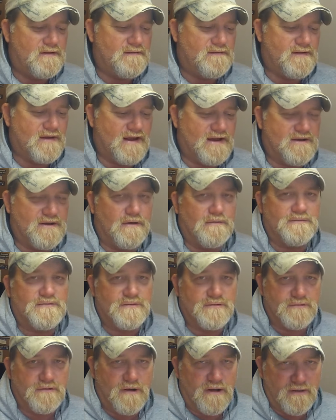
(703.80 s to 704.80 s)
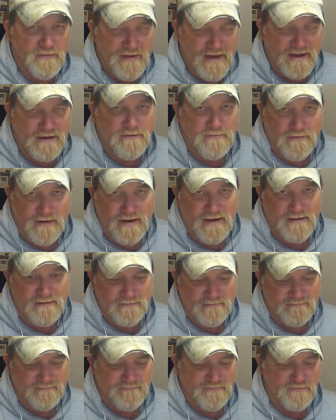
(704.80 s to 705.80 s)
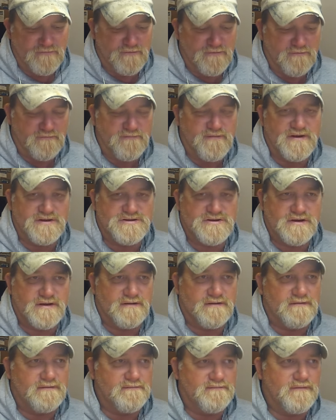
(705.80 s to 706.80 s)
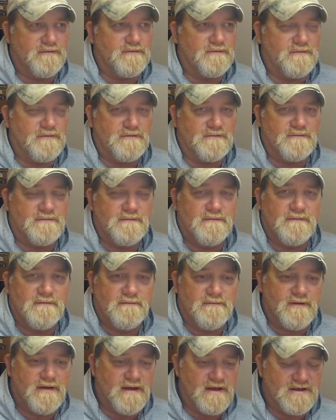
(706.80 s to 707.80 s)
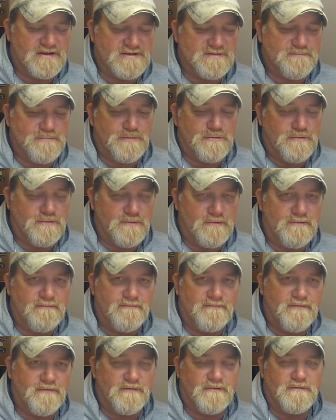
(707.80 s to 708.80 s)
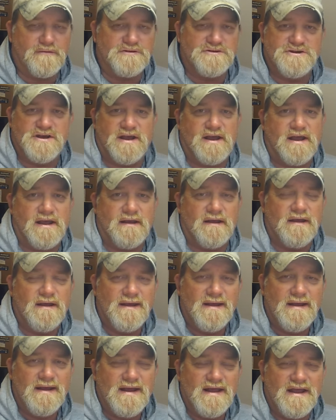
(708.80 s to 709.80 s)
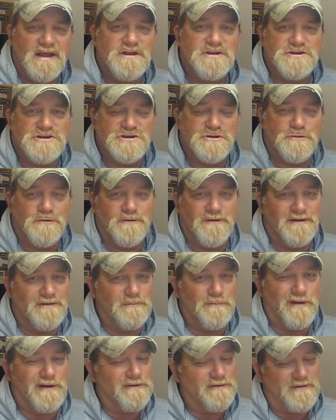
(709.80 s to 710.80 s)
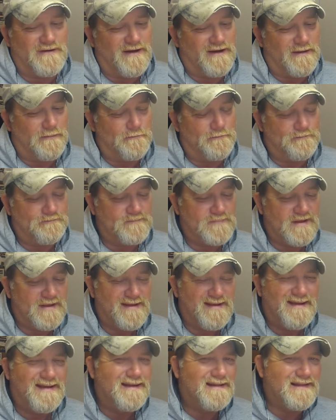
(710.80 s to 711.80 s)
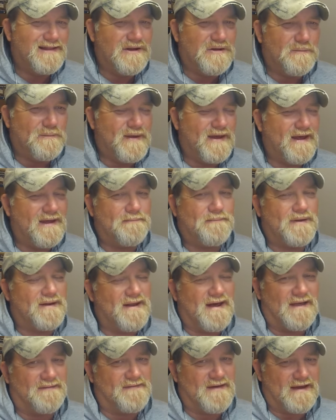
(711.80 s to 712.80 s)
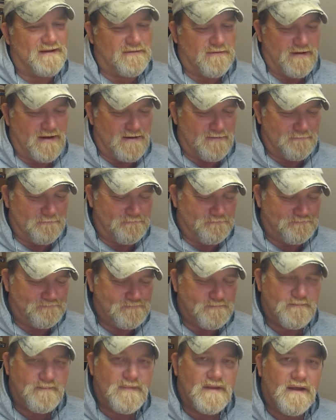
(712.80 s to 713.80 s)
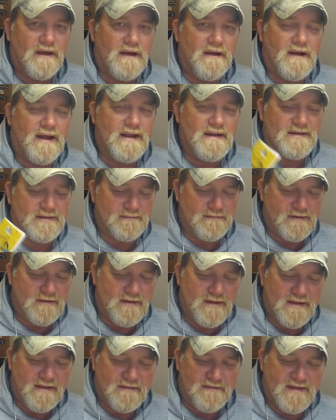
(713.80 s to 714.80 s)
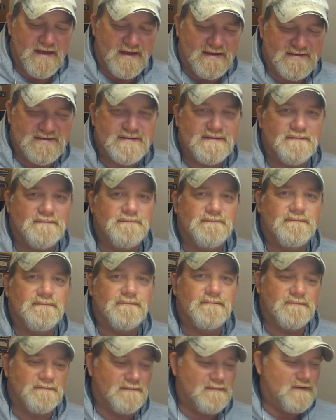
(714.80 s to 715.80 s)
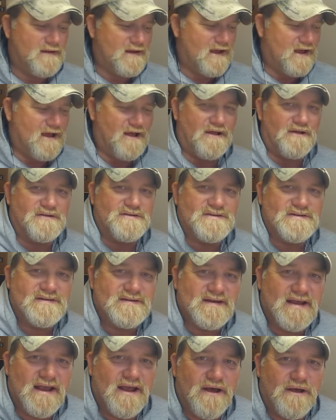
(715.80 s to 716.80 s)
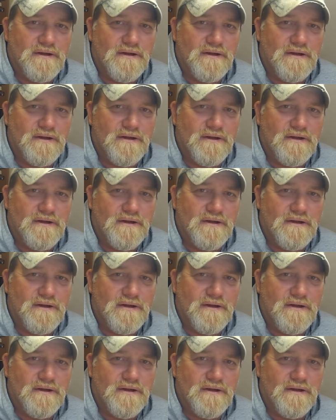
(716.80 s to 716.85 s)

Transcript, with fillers: They don't do all that great vertical fishing, vertical spoon, vertical jigging inshore in the wintertime. A little bit, but not that great. All right? Thanks. I'll see you